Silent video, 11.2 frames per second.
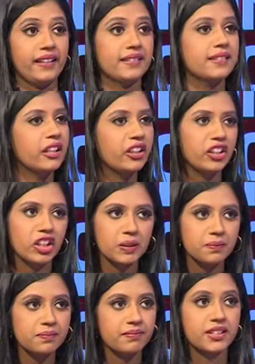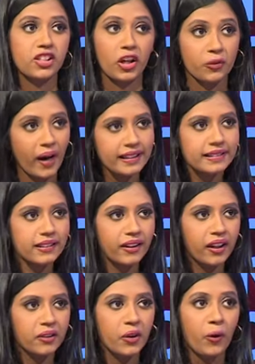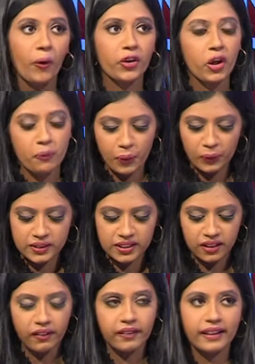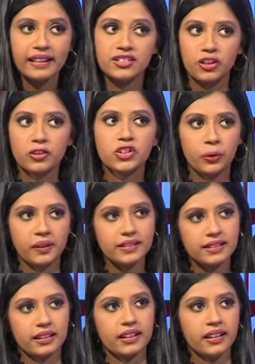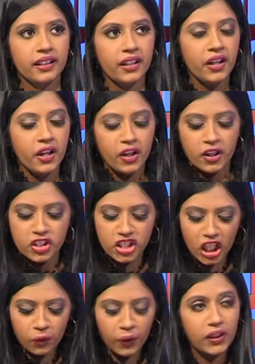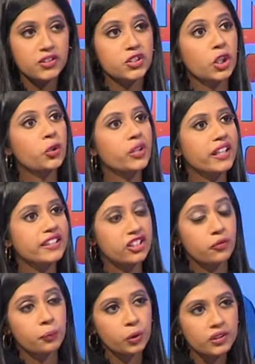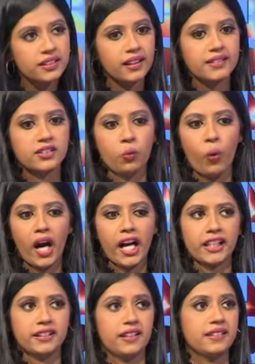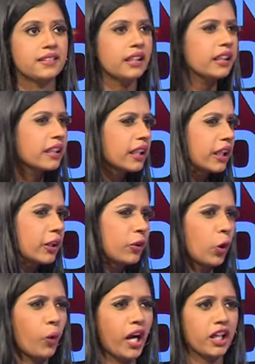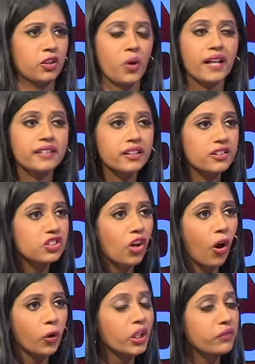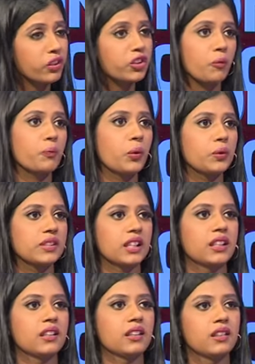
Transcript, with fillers: singer, songwriter, or composer is not so easy. Share with us your creative process while singing or while writing a song or even composing.